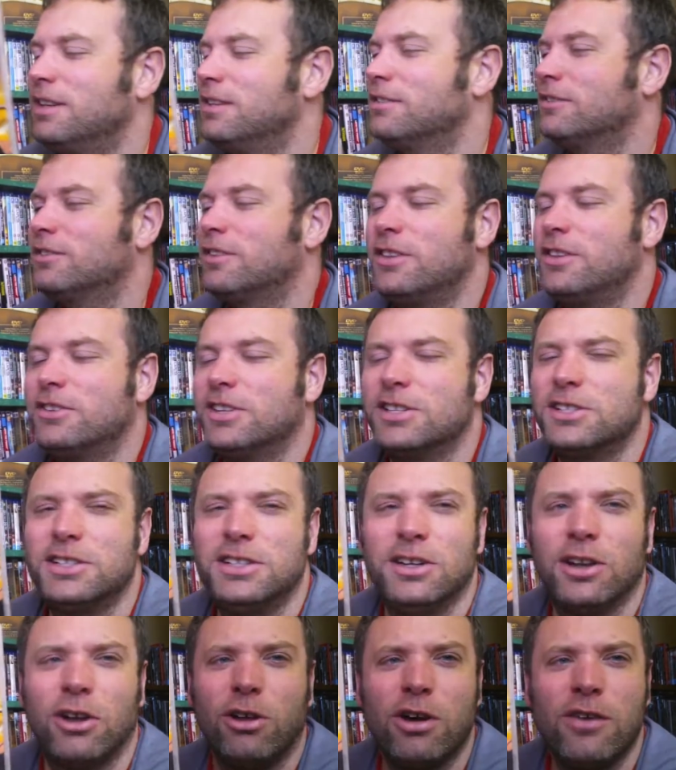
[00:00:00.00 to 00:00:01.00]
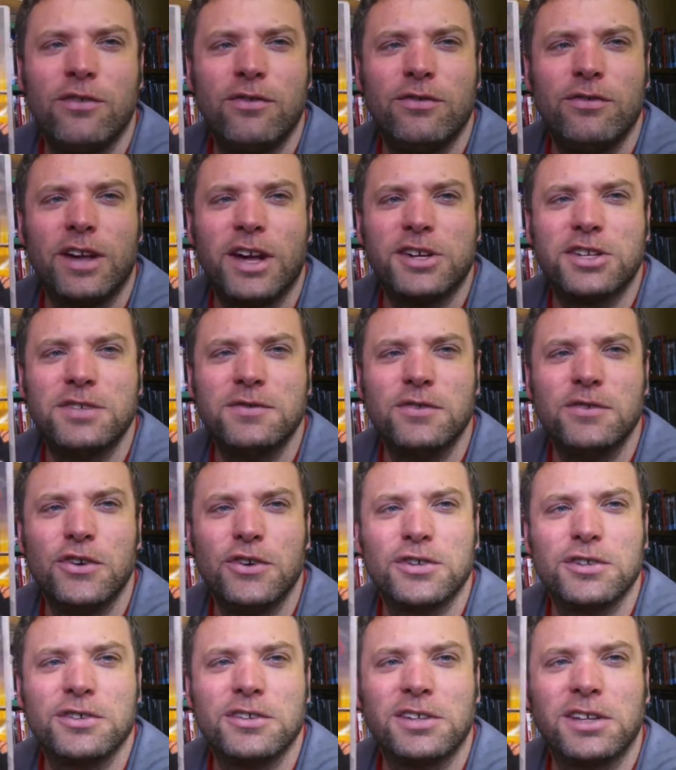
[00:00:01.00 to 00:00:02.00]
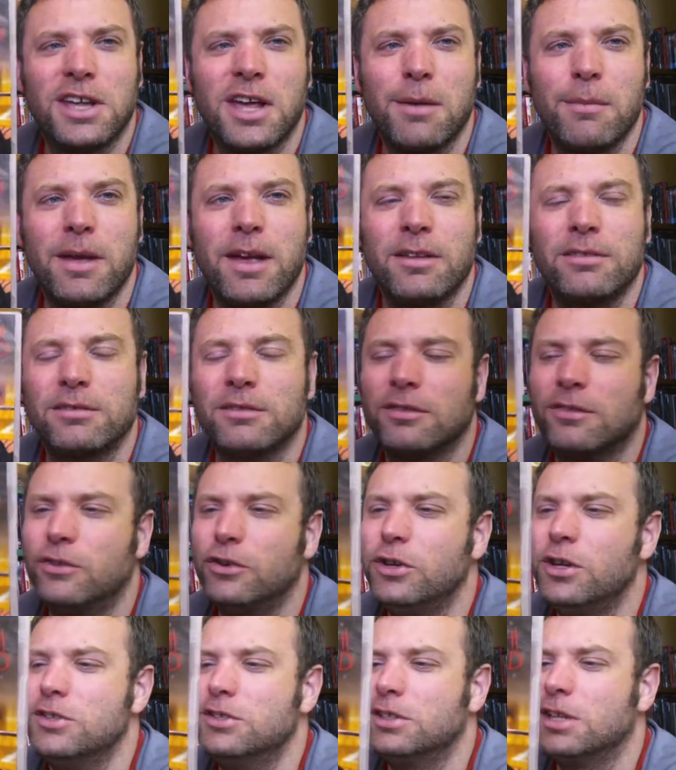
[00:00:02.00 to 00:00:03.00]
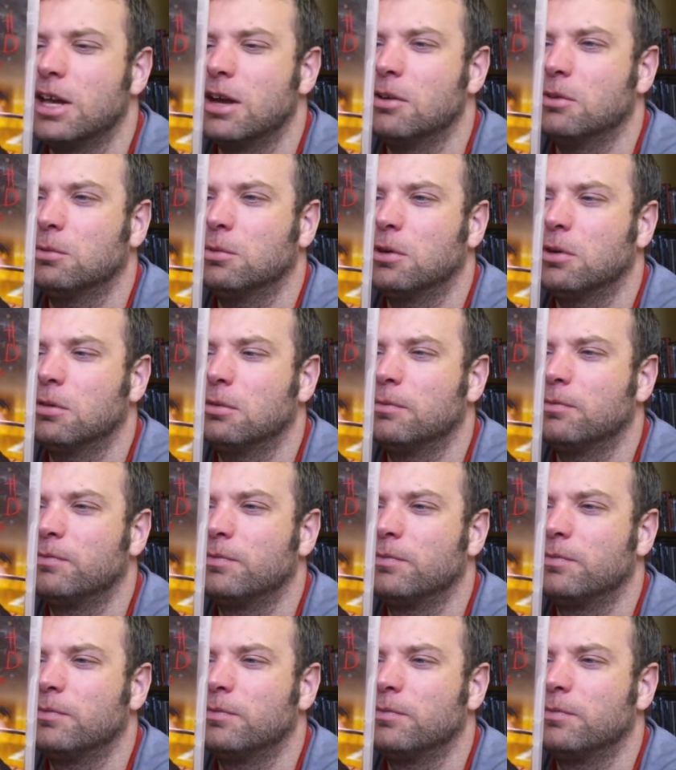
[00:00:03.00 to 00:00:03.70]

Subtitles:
I think there's actually a live action version of this came out a few years ago as well.